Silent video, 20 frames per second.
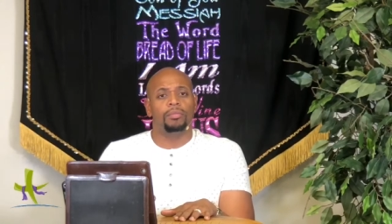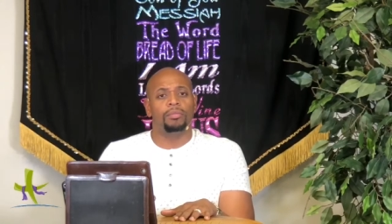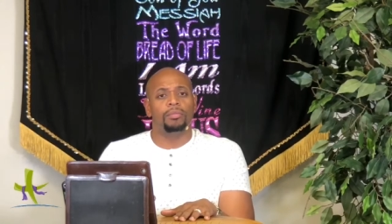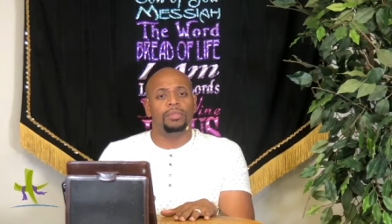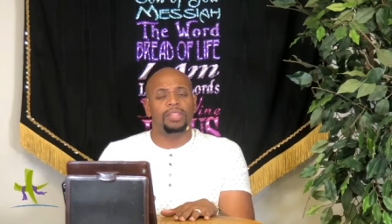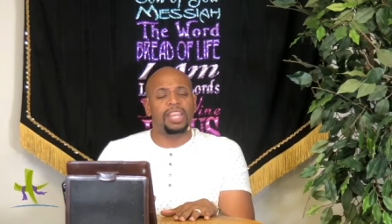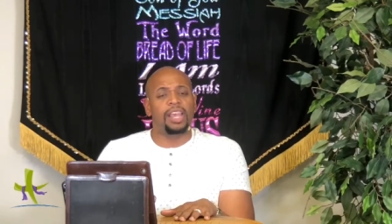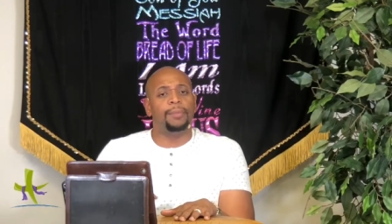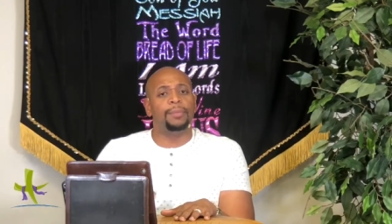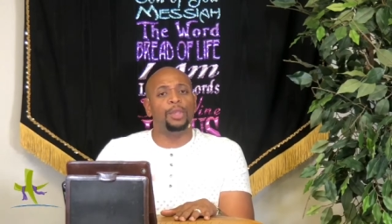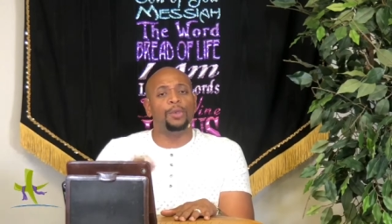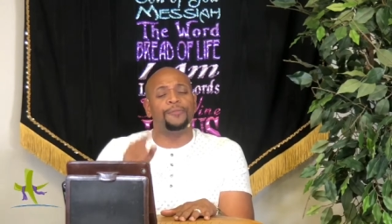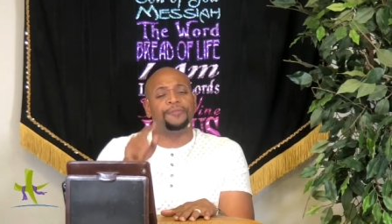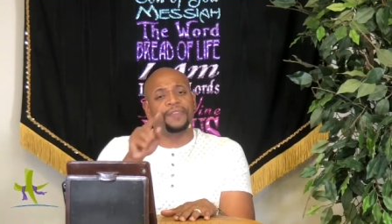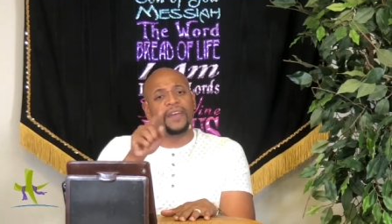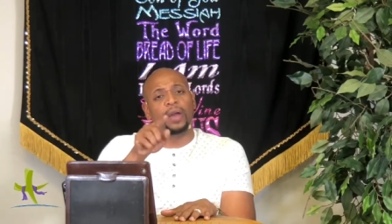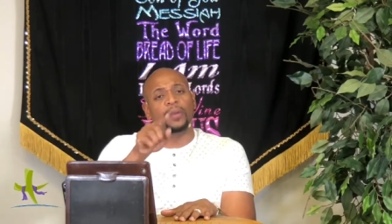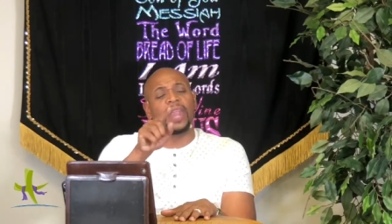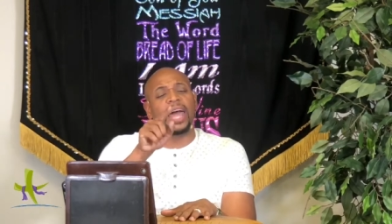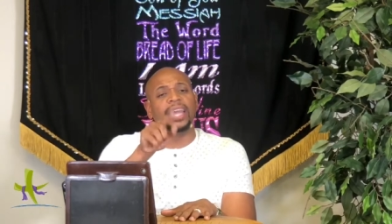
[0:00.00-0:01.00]
Some of you
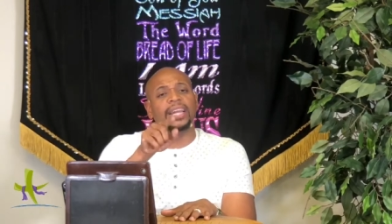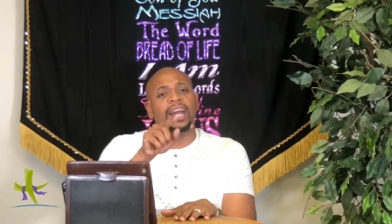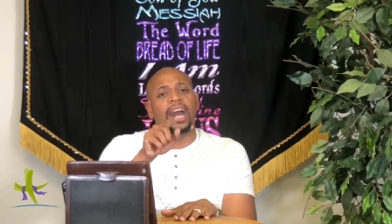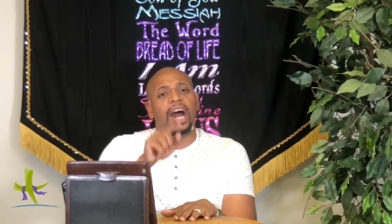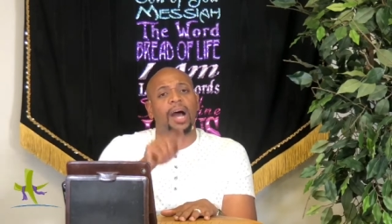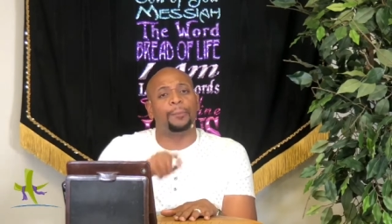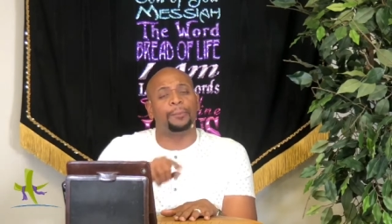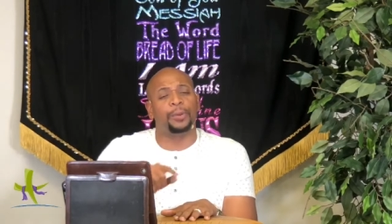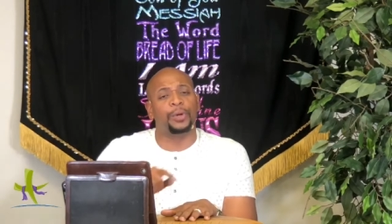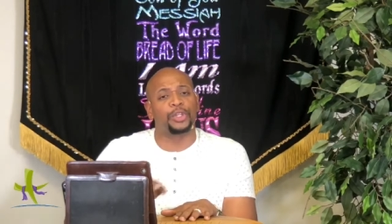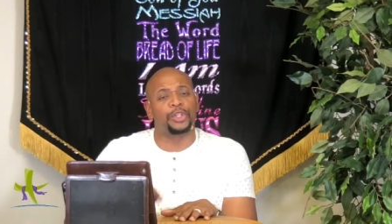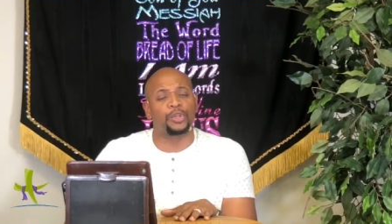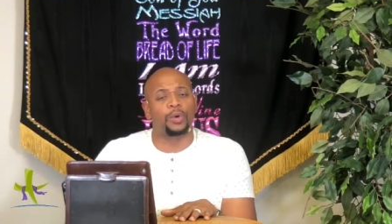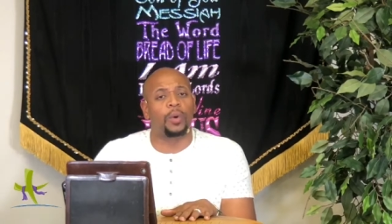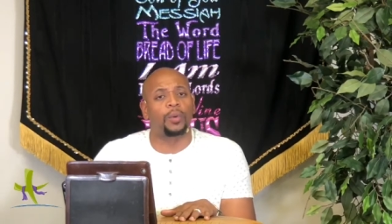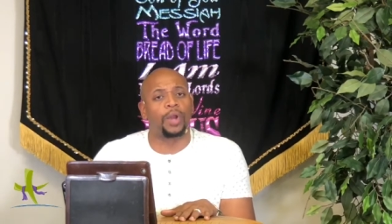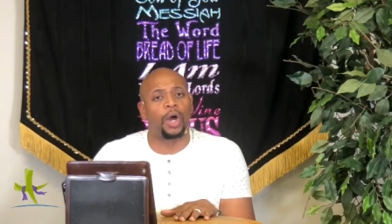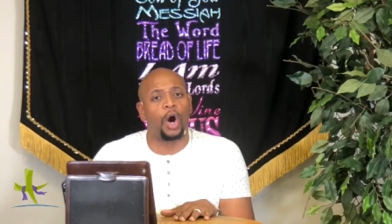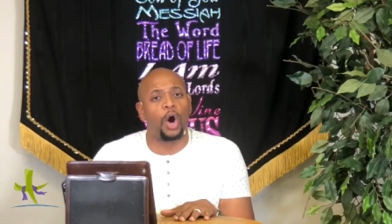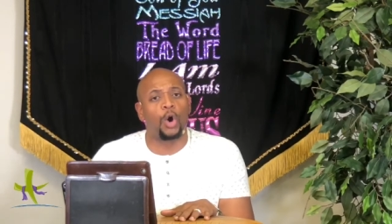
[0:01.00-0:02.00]
felt like God put you
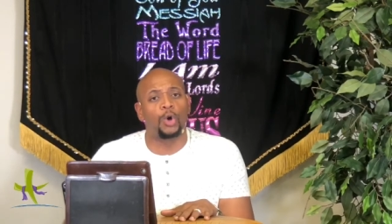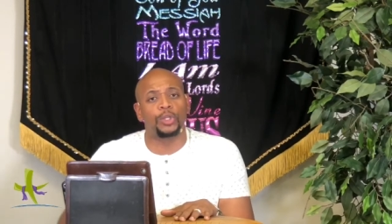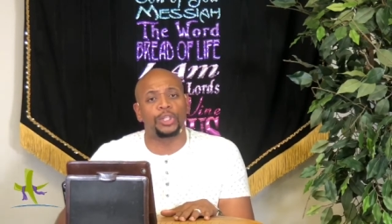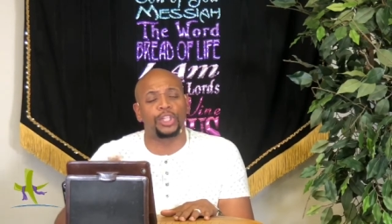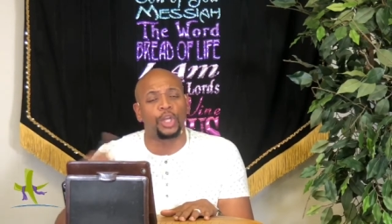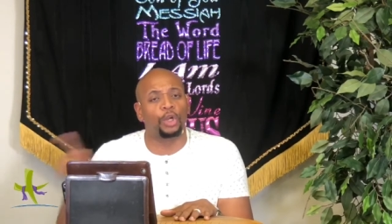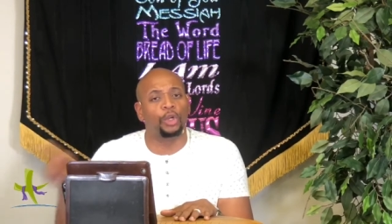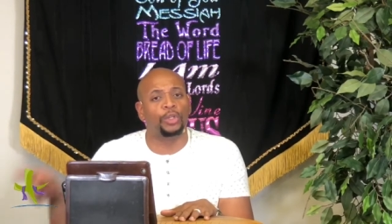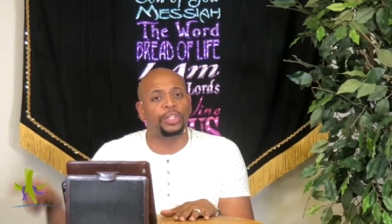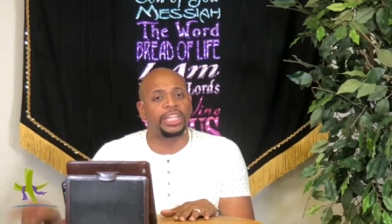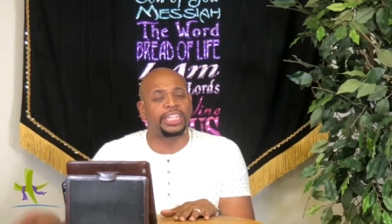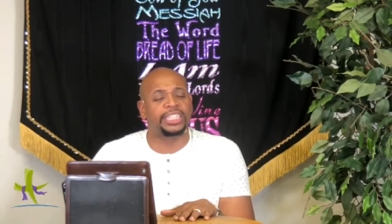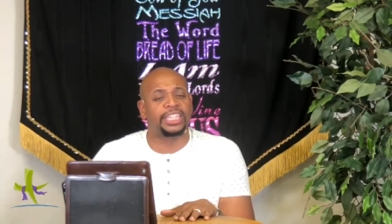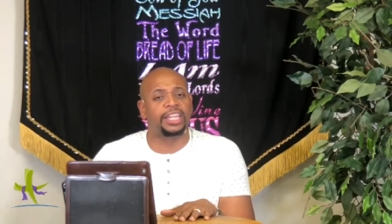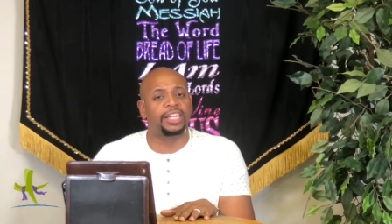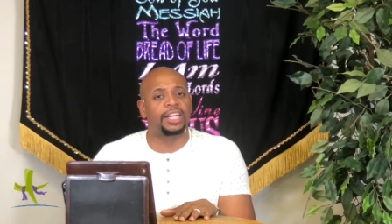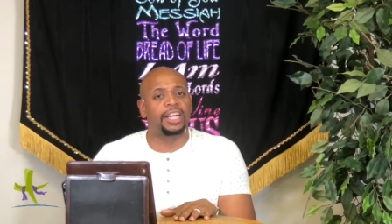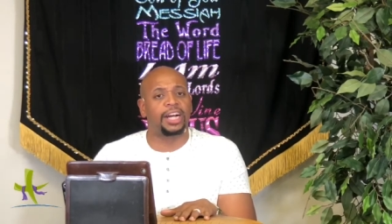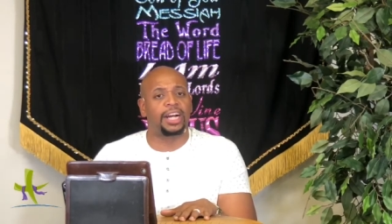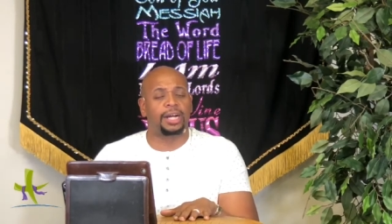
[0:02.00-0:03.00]
on hold, so you just
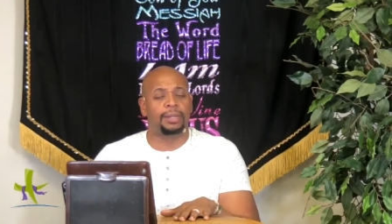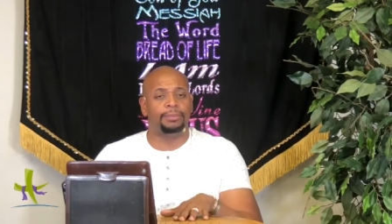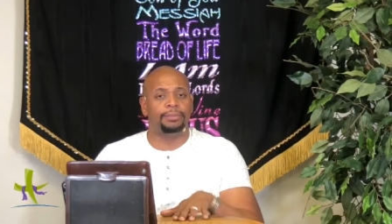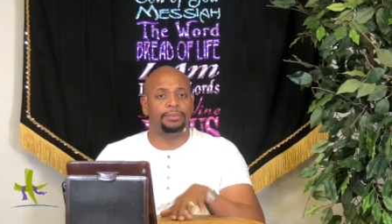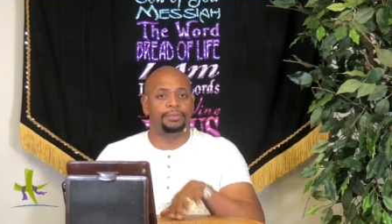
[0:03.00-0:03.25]
hung up.